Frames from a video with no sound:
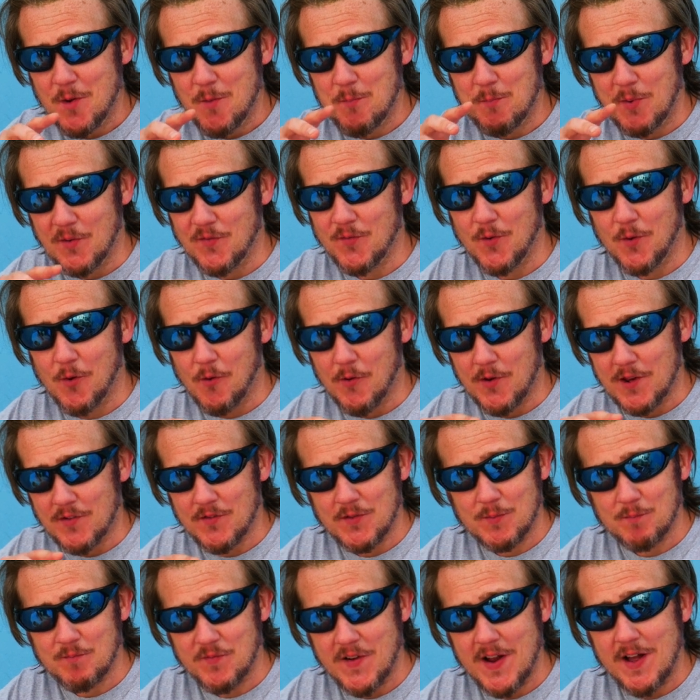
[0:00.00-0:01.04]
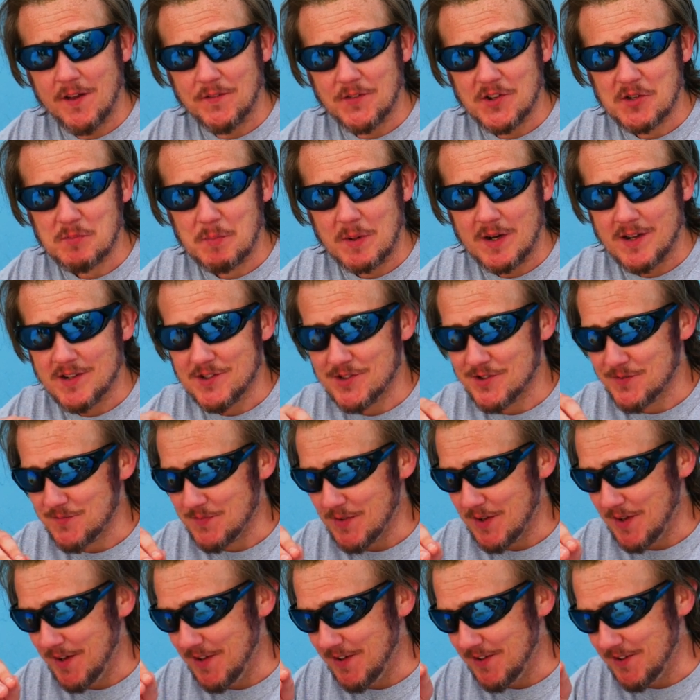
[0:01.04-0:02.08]
before I even found this place.
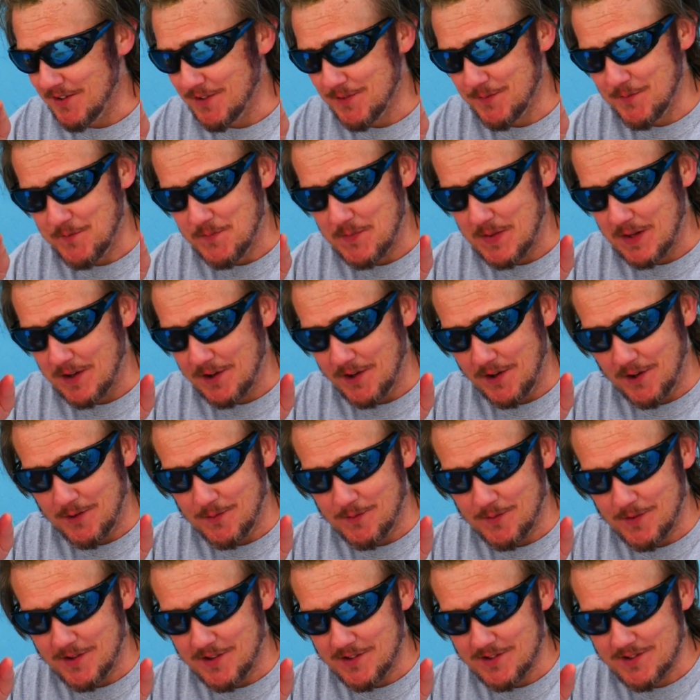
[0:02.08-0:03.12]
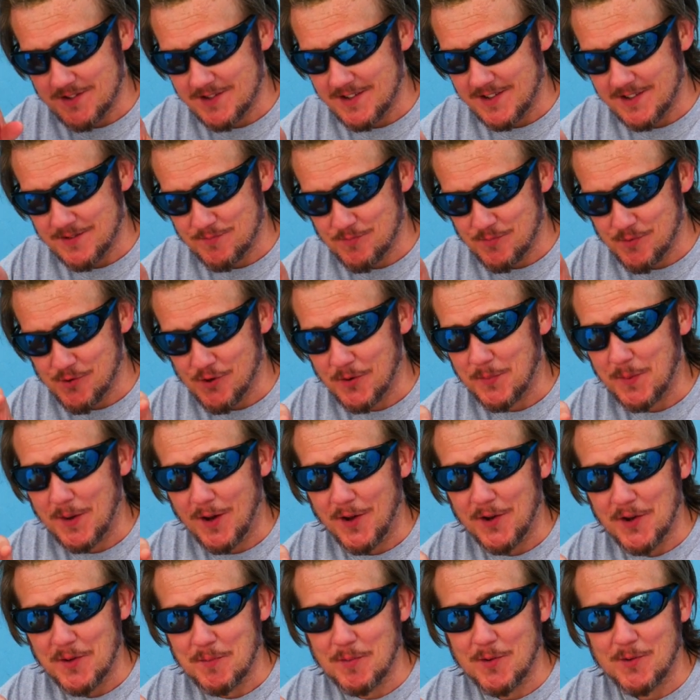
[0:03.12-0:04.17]
And you know, it's it's proper
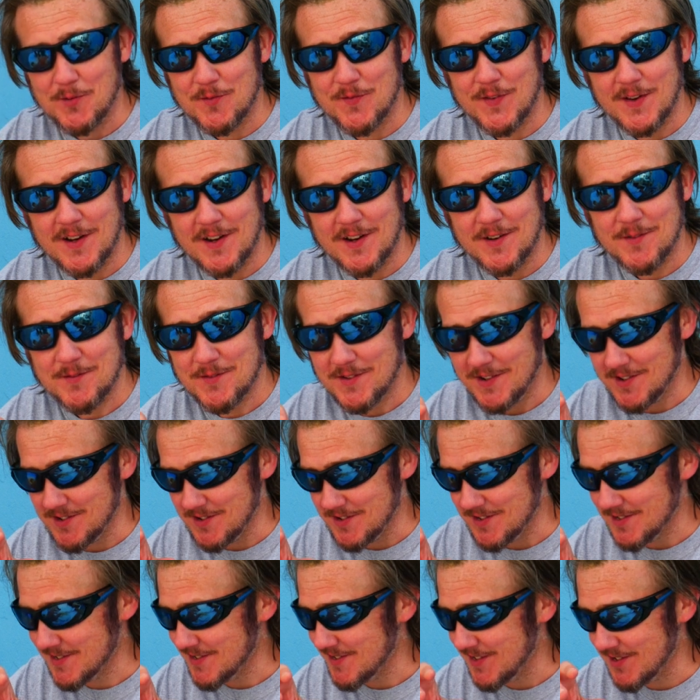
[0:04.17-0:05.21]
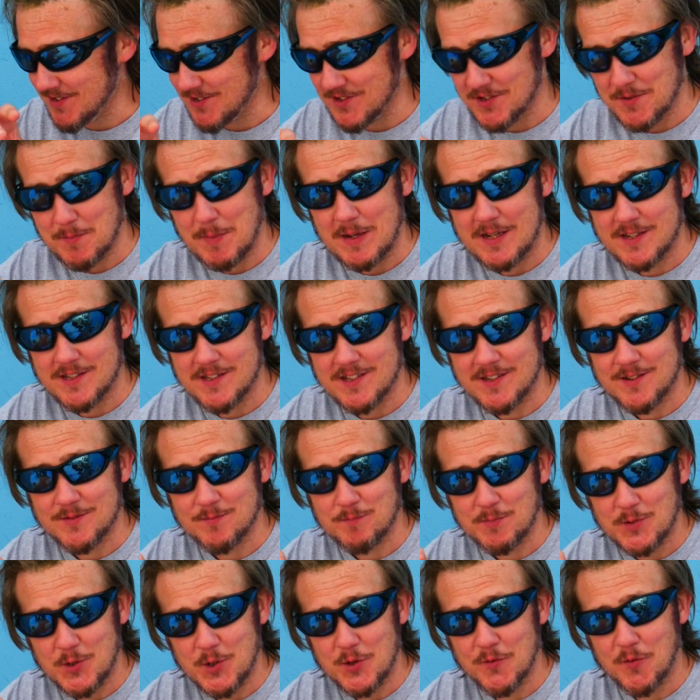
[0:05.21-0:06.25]
honeymoon feeling. This is this is amazing,
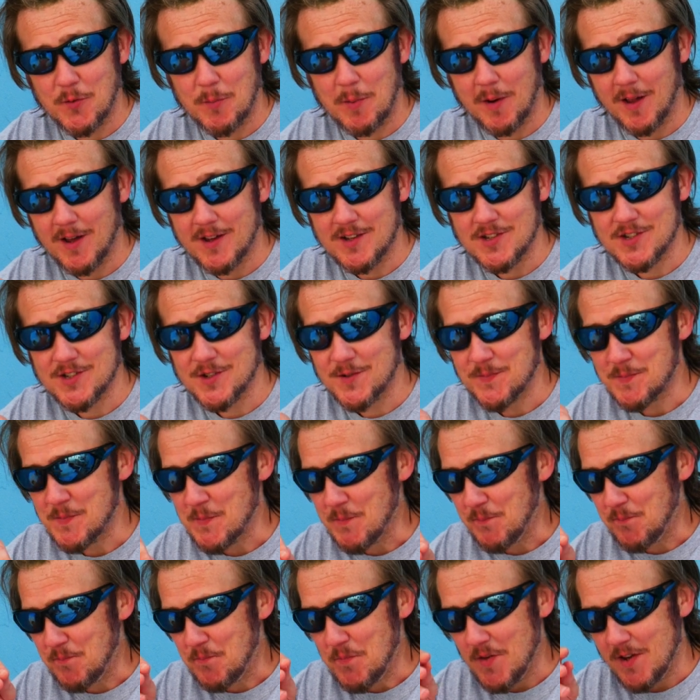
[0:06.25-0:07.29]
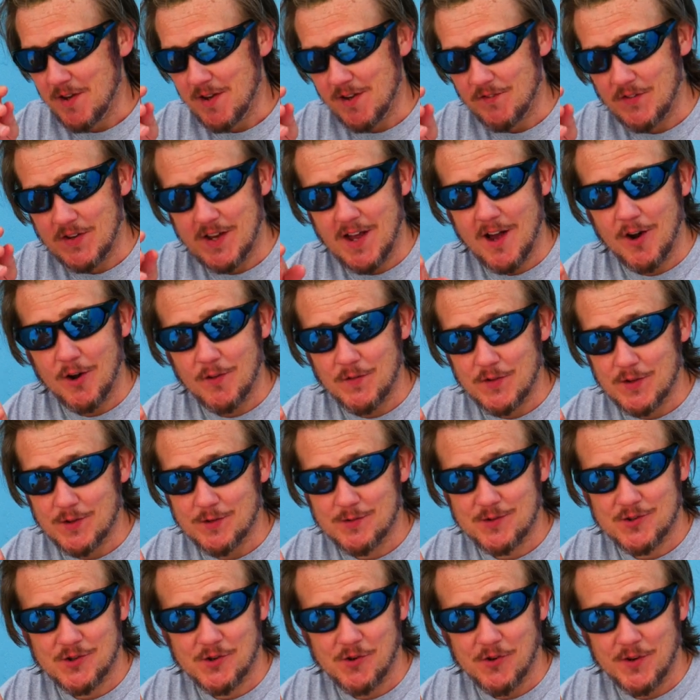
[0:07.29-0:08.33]
beautiful place. If you get over
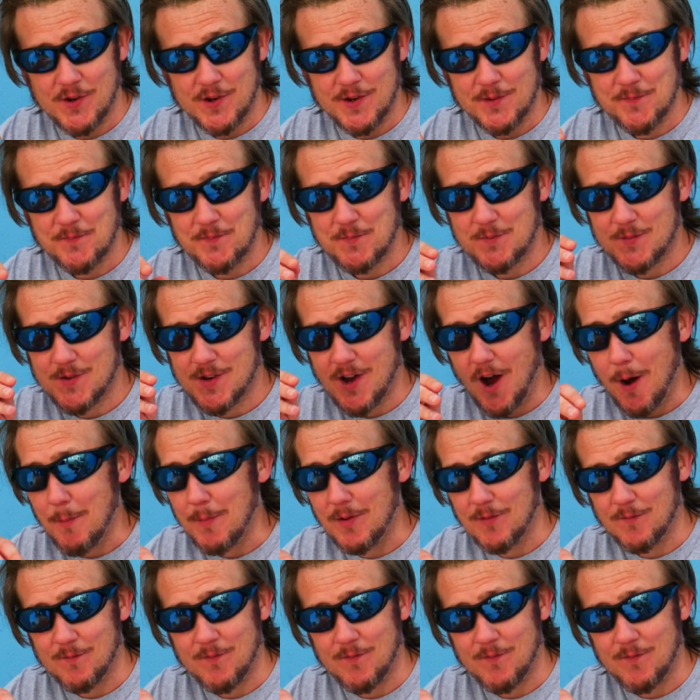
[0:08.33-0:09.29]
to Crete, come and